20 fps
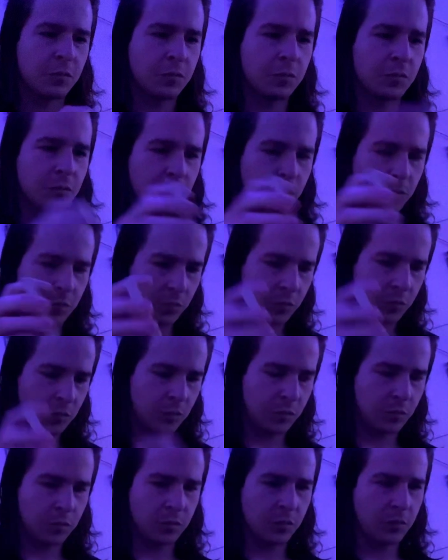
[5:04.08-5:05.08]

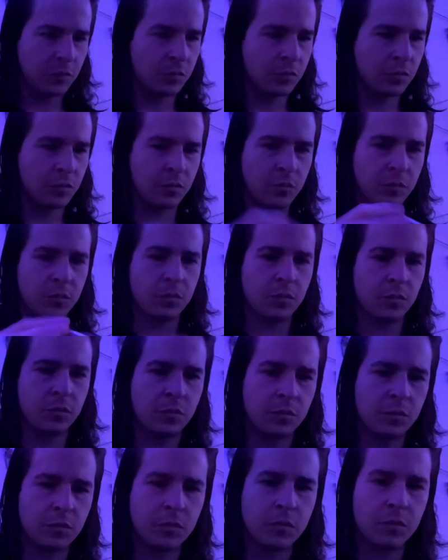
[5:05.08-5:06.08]

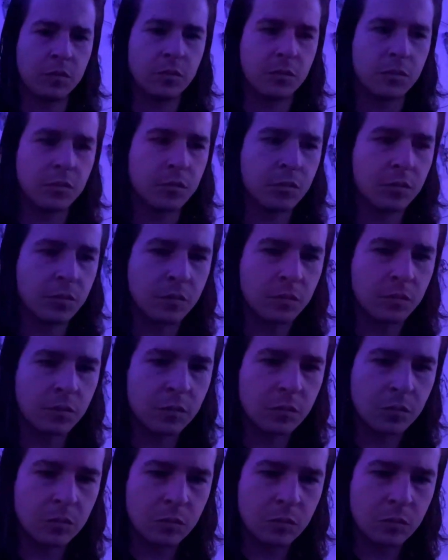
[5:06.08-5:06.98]
Nothing is said.